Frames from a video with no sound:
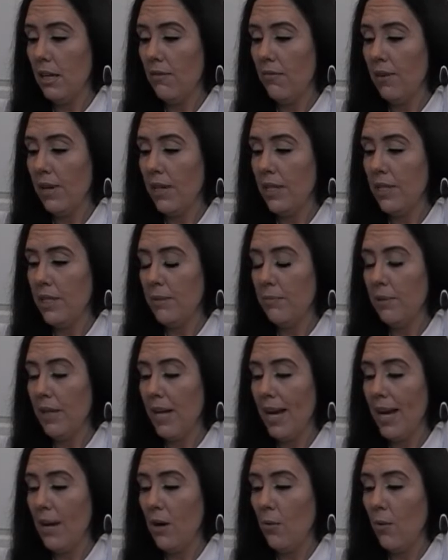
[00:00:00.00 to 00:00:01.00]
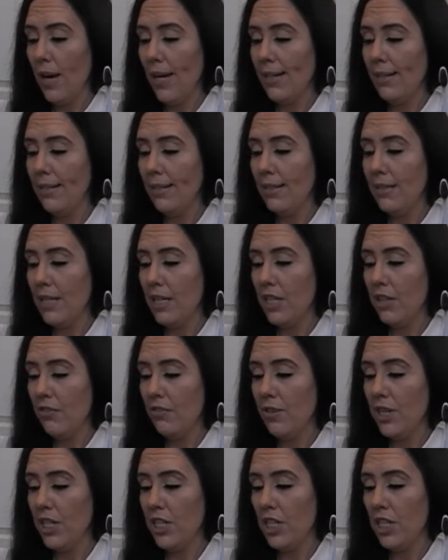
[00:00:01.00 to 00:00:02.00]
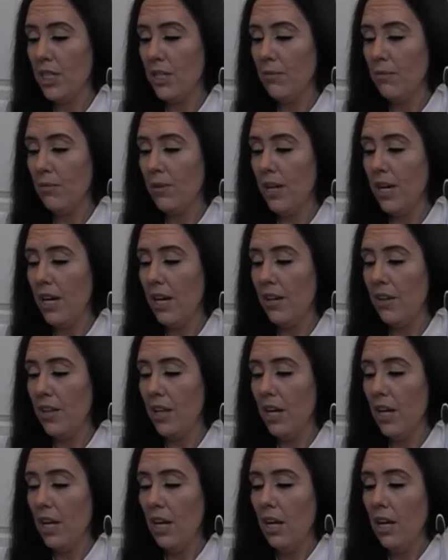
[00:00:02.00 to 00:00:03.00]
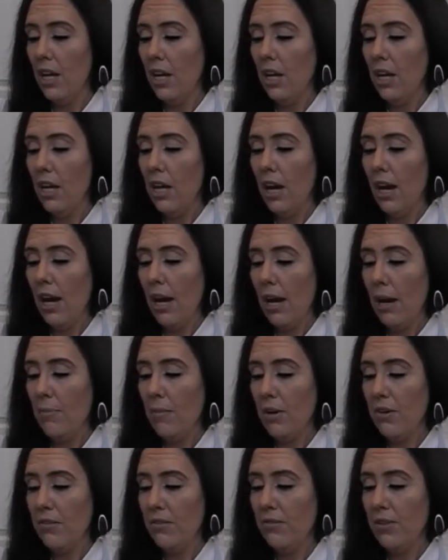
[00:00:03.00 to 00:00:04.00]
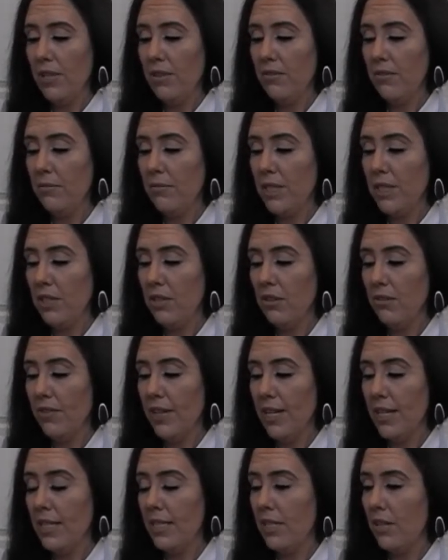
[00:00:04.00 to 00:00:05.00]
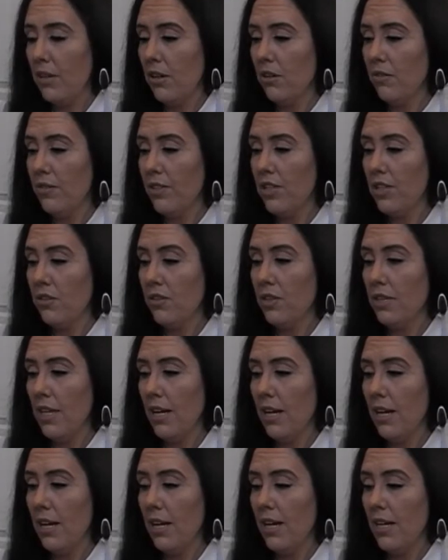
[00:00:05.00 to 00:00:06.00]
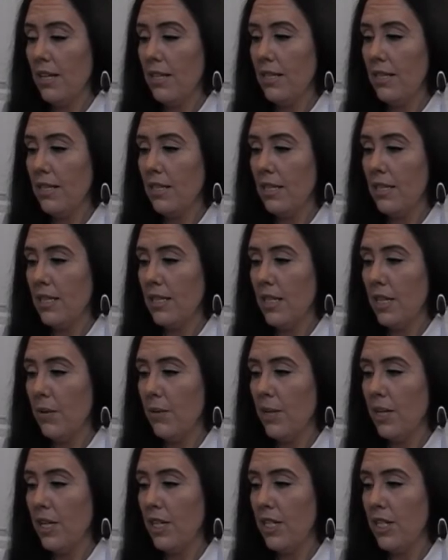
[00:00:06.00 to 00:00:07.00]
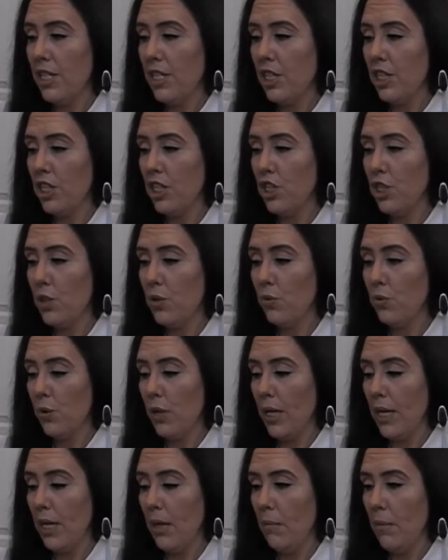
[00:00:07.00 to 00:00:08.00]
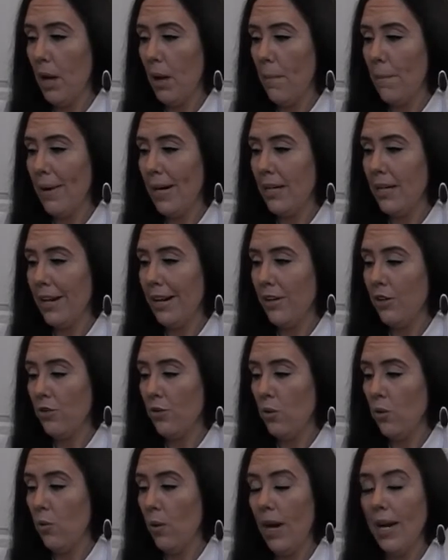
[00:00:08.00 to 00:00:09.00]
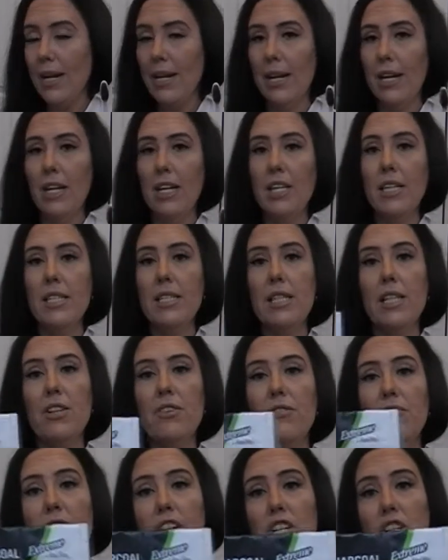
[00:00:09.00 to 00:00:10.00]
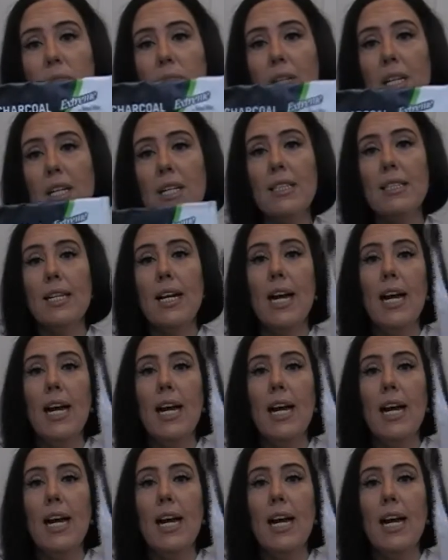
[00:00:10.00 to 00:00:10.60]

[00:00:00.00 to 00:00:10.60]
It fights plaque, whitens teeth, freshens breath. Um, free from sulfates and artificial dyes. So it is extreme by natural white and it is in the fresh mint.